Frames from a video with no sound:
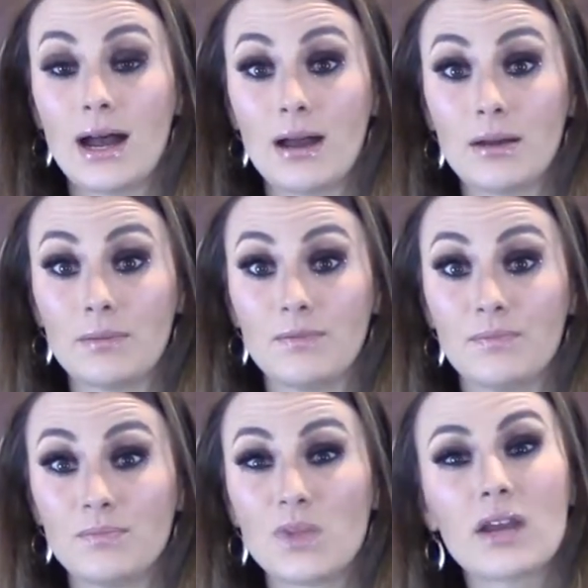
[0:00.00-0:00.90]

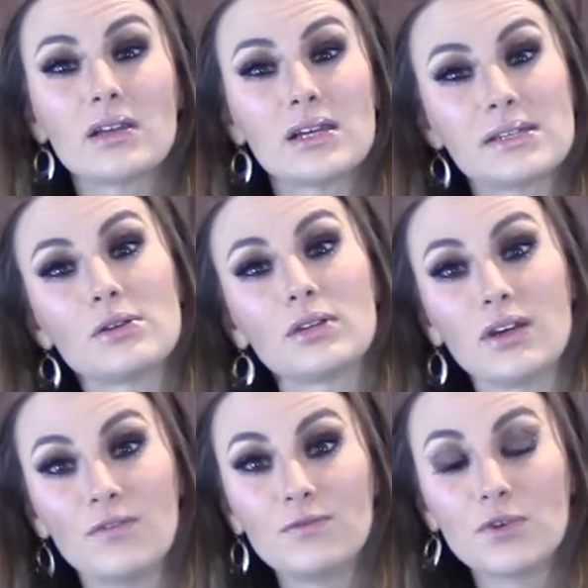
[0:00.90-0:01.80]
not necessarily
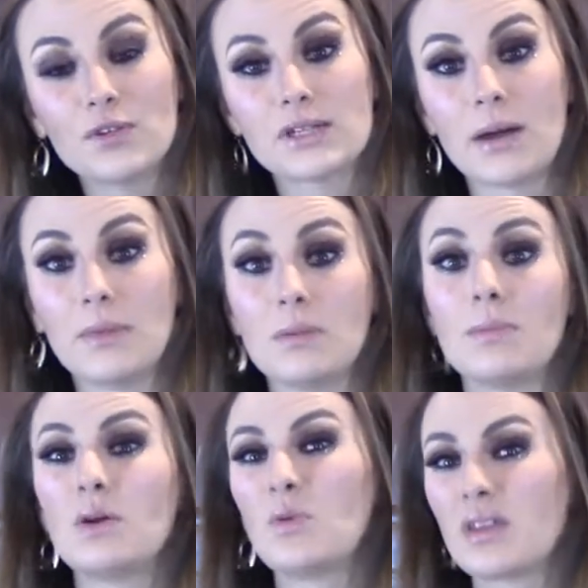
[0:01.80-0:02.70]
a full tummy,
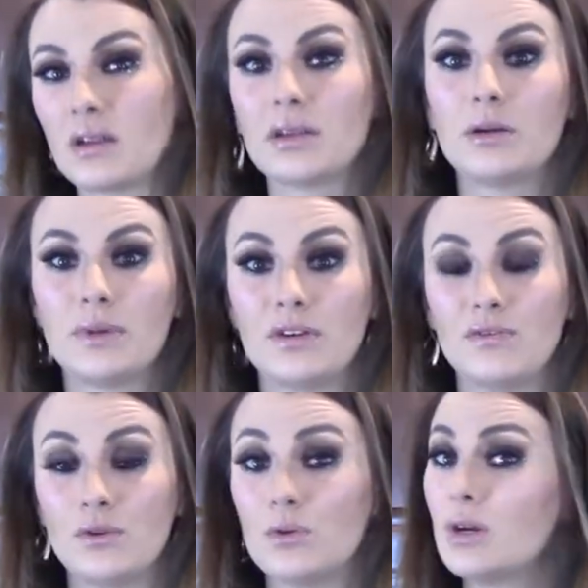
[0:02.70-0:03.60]
but with a little bit of
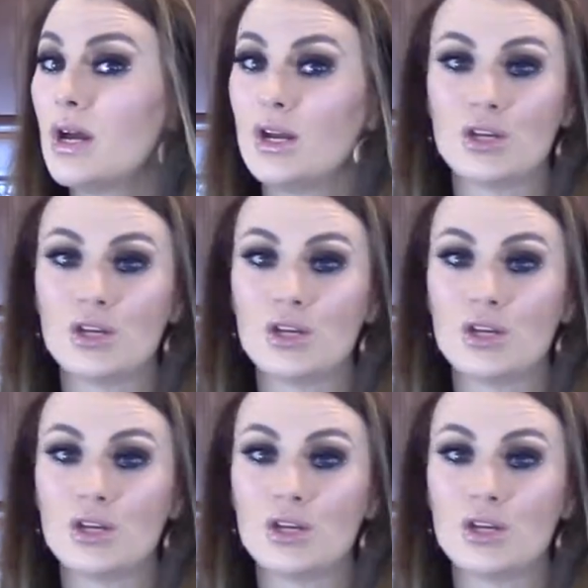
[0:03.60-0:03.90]
food.